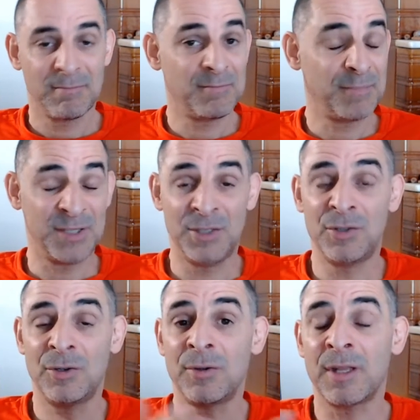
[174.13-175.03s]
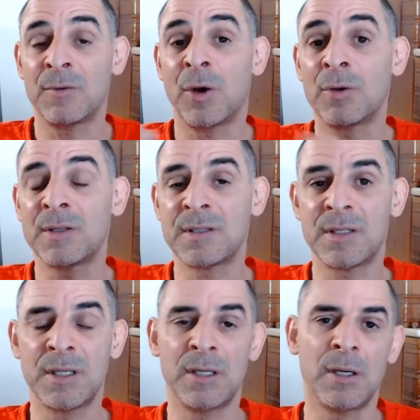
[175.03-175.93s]
But did you know that we only
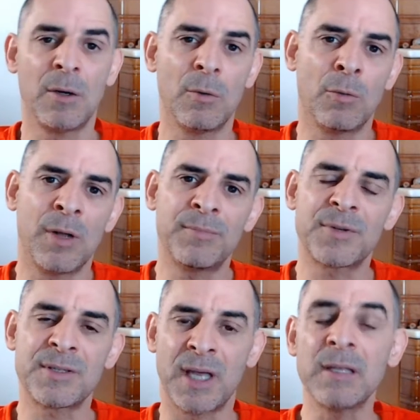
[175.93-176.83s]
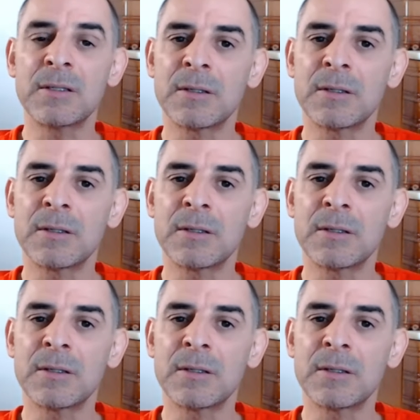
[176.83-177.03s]
see 1%